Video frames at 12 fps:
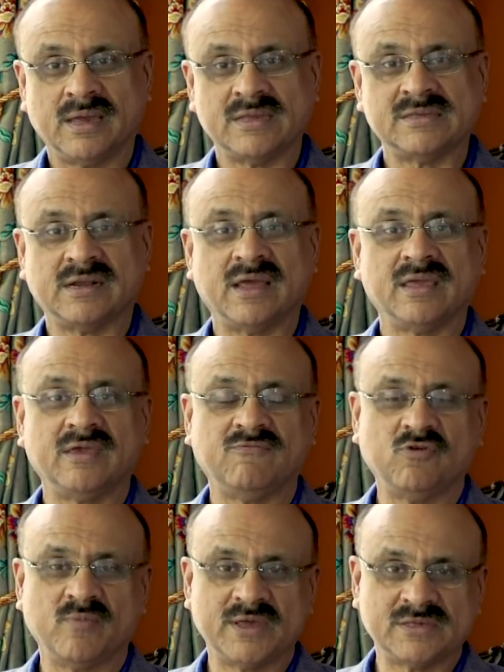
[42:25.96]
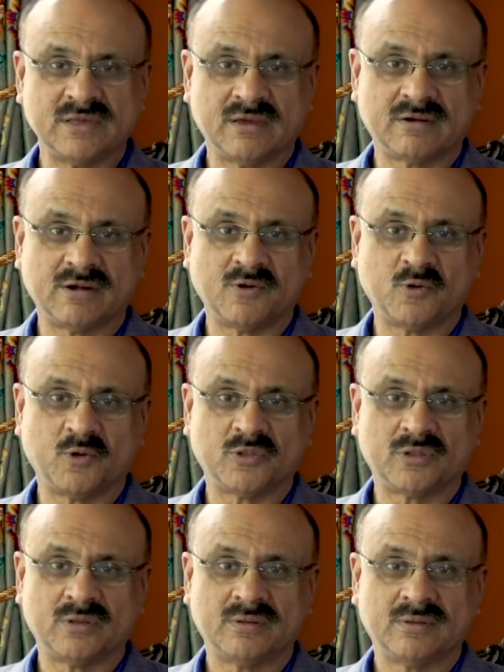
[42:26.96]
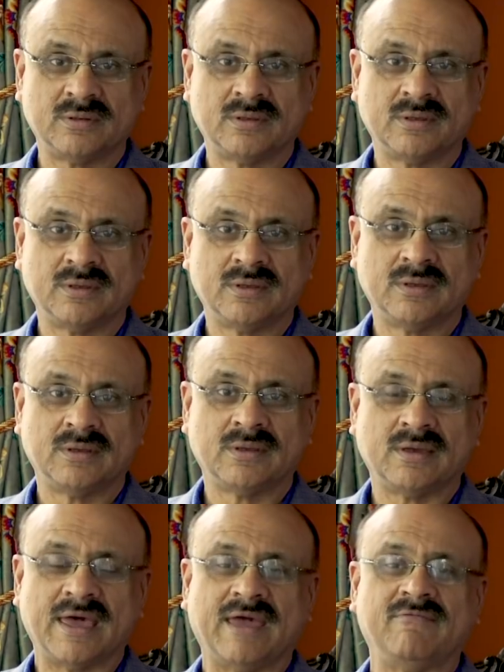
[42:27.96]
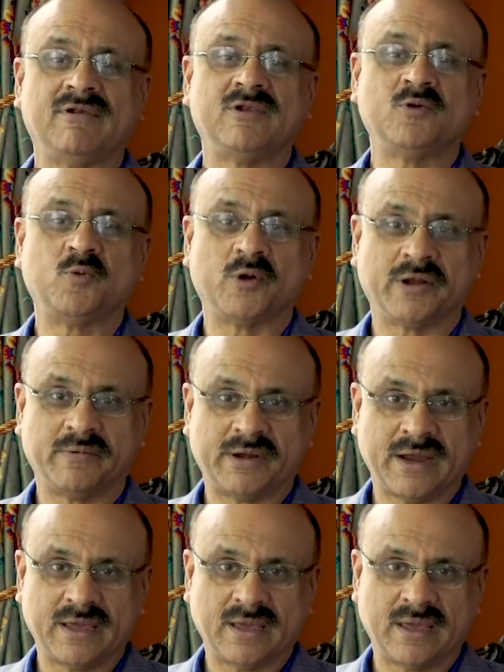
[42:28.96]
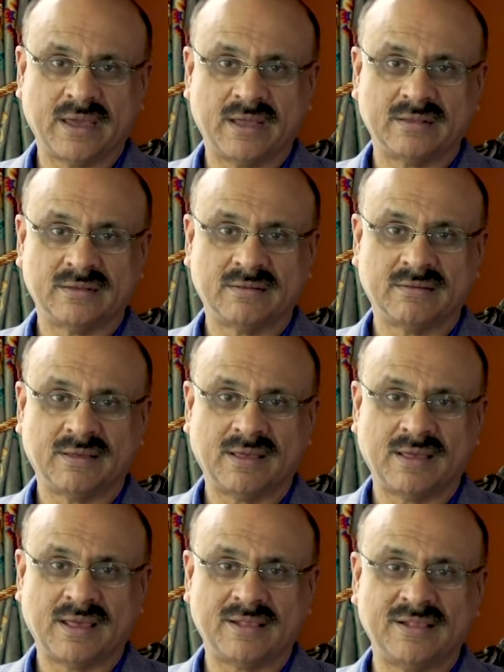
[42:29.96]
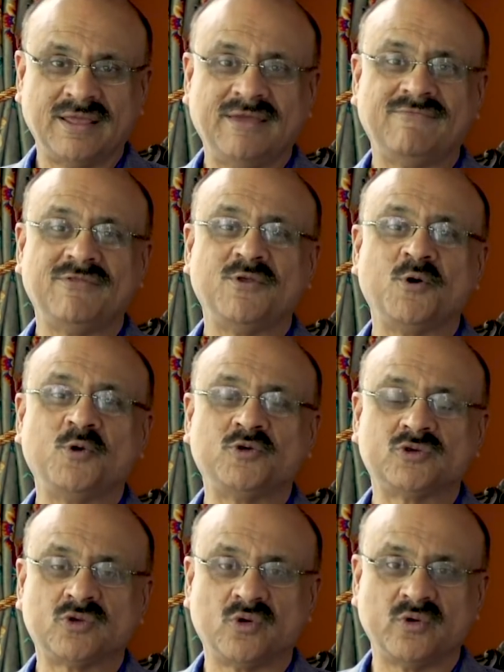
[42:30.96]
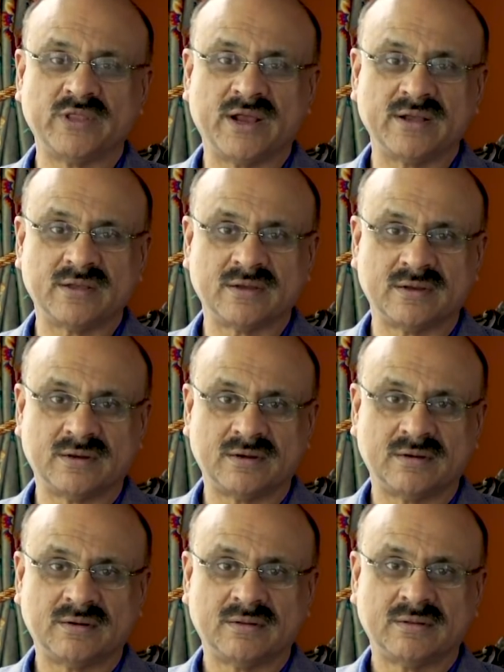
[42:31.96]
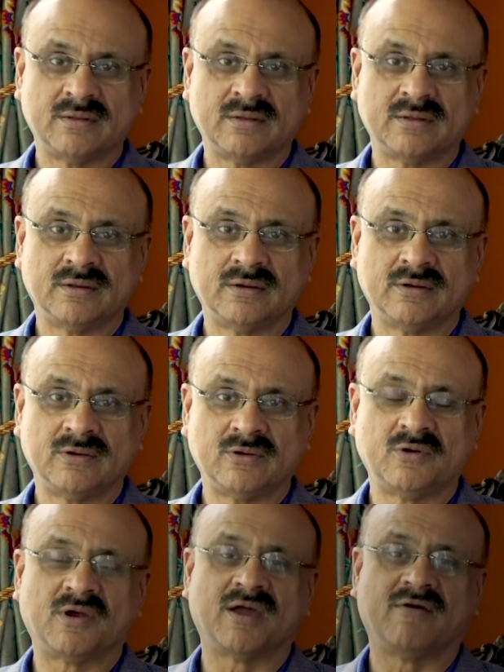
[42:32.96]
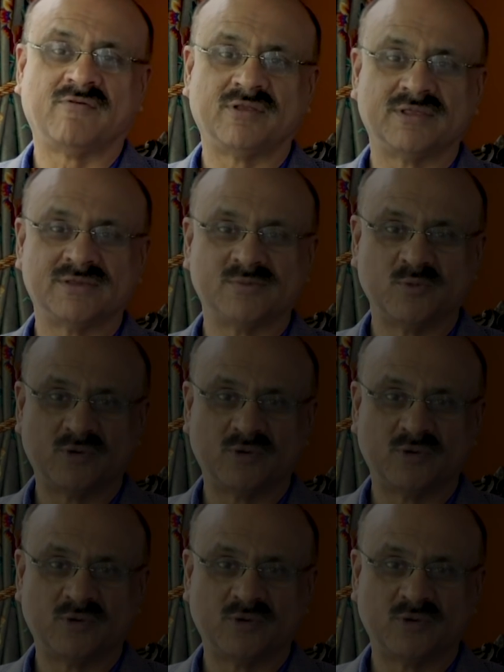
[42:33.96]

I said, "I give you my sacred oath. I will do whatever I can and leave no stone unturned to recover this